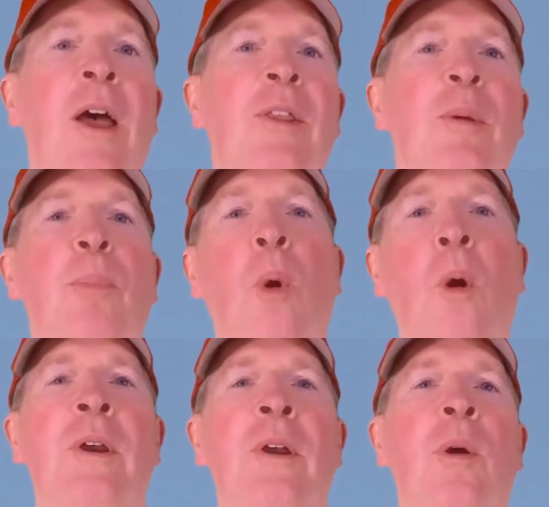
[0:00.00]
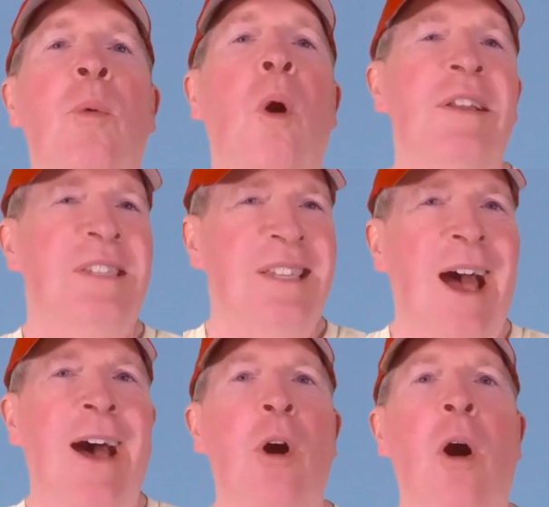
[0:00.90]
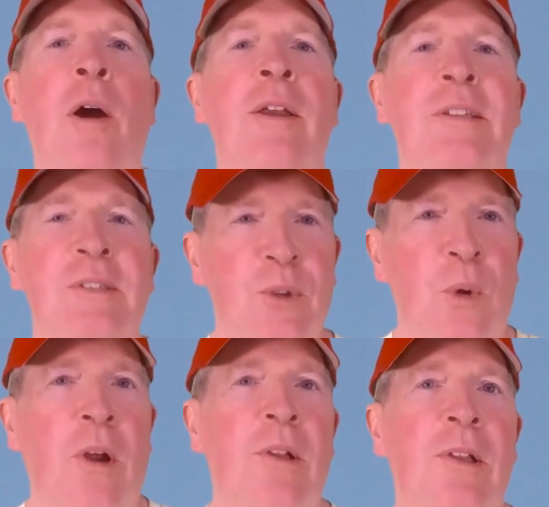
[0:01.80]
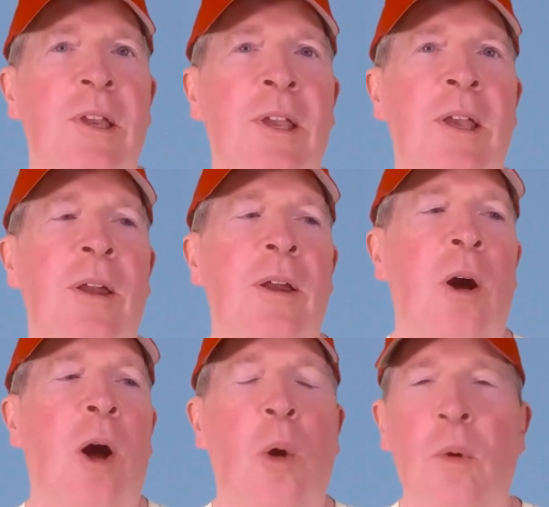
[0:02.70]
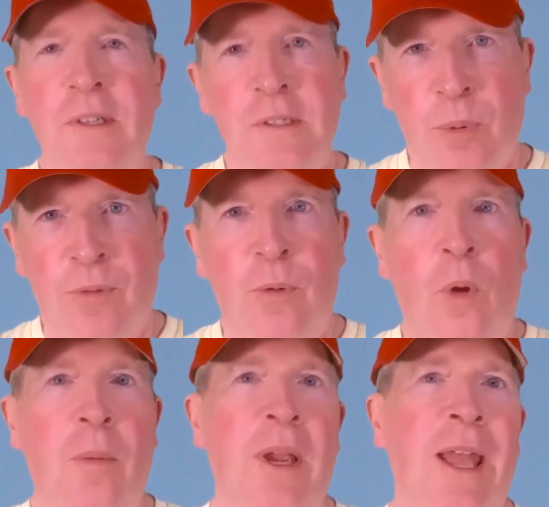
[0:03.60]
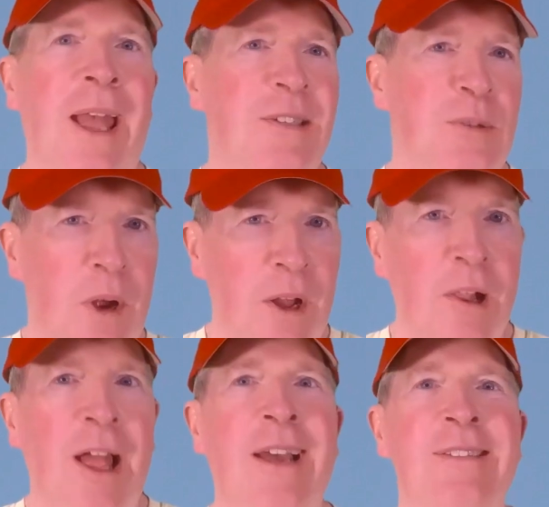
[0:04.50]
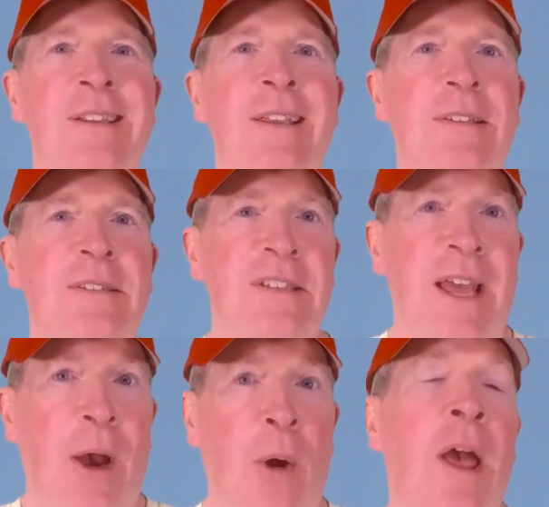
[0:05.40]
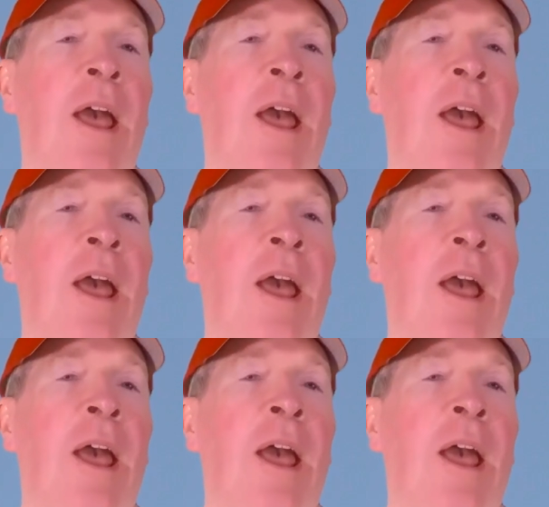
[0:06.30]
The port was not historically always performing as well as it is now.